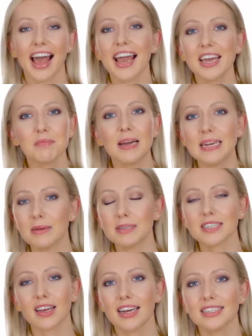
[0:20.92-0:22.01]
Hey, my name
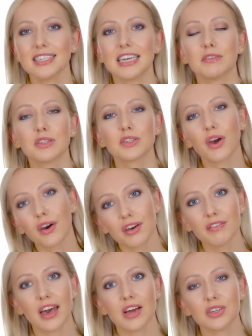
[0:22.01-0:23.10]
is Sky Stevens,
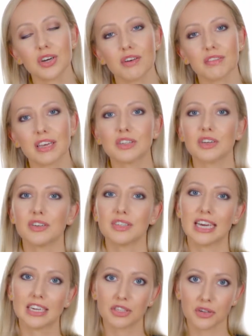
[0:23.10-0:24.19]
co founder of the
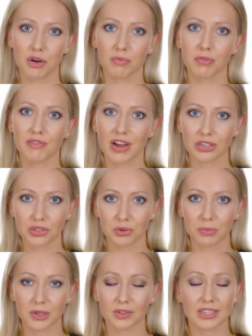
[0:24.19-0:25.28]
Association of
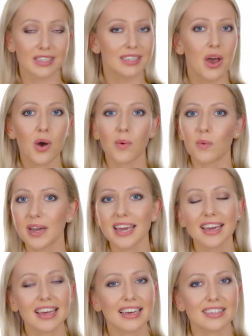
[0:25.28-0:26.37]
Professional Builders.
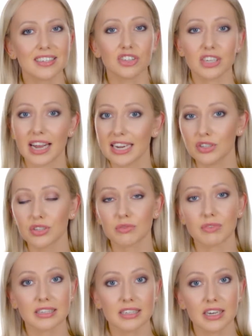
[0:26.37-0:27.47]
We're here to change the
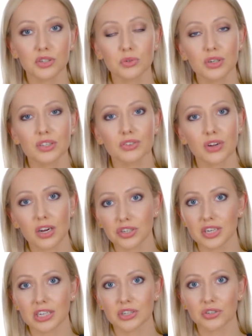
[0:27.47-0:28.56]
residential
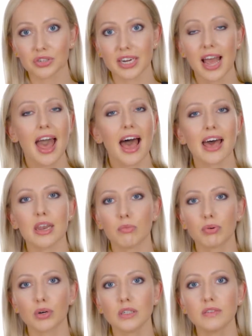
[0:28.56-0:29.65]
construction industry and
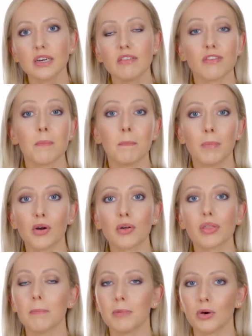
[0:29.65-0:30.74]
improve it for
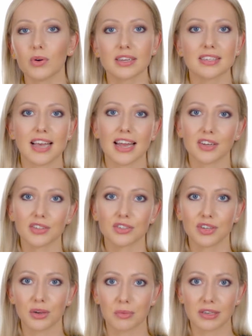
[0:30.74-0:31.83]
both builders and
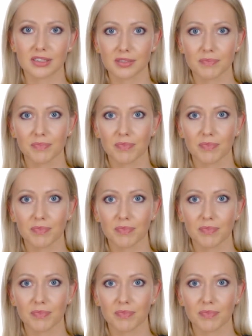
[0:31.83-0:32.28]
consumers.